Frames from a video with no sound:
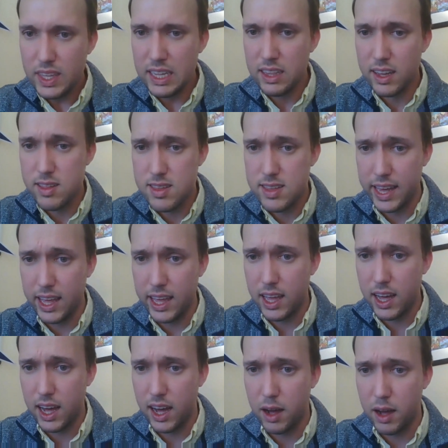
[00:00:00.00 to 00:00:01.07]
let's see.
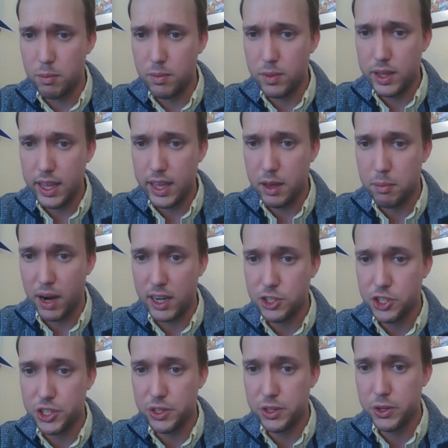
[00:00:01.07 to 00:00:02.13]

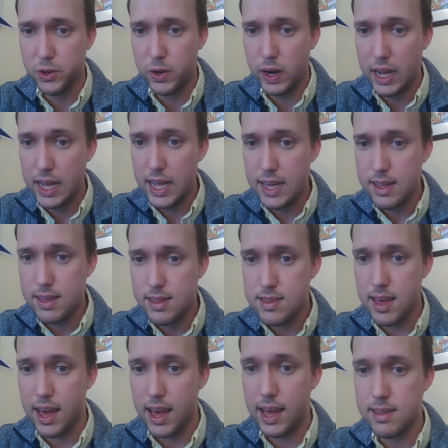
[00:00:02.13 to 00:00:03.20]
Himanshu
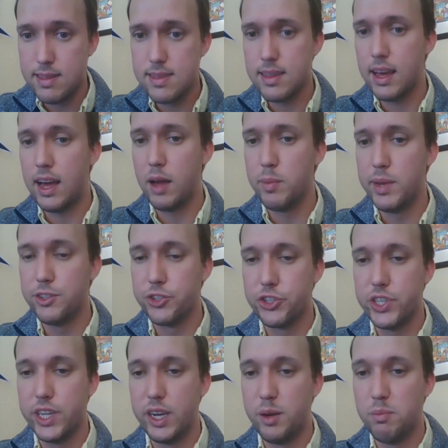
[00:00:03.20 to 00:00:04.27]
says, I'm
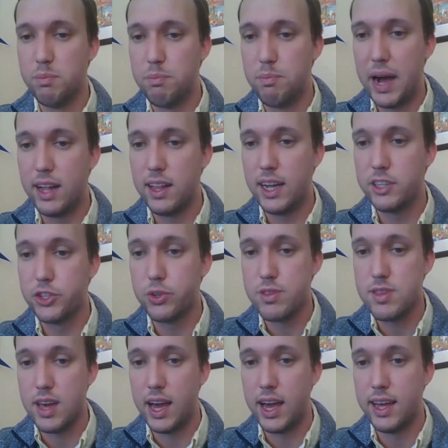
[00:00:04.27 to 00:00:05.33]
interested in biological
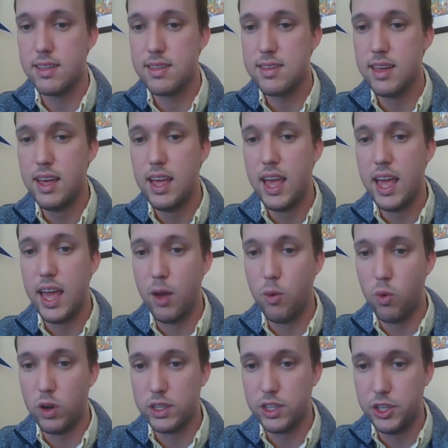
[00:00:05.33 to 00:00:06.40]
science
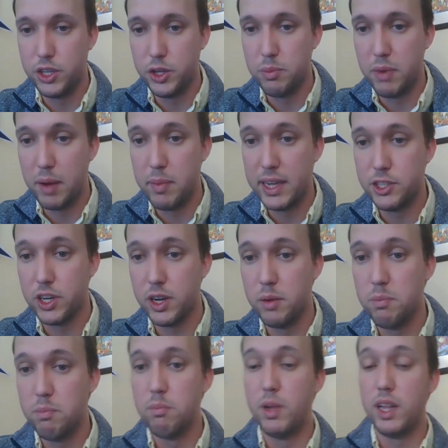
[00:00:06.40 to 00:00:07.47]
and want to do my major
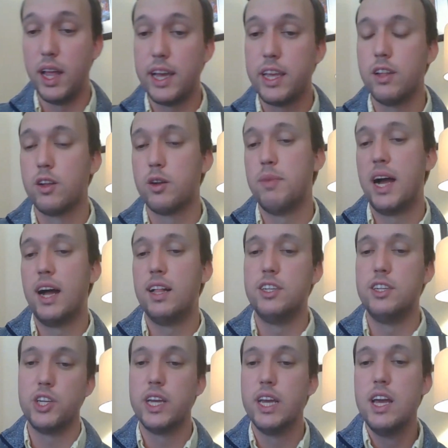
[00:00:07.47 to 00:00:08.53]
in molecular
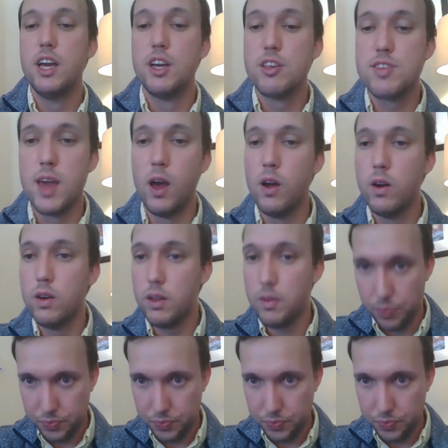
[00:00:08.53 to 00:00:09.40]
biology. So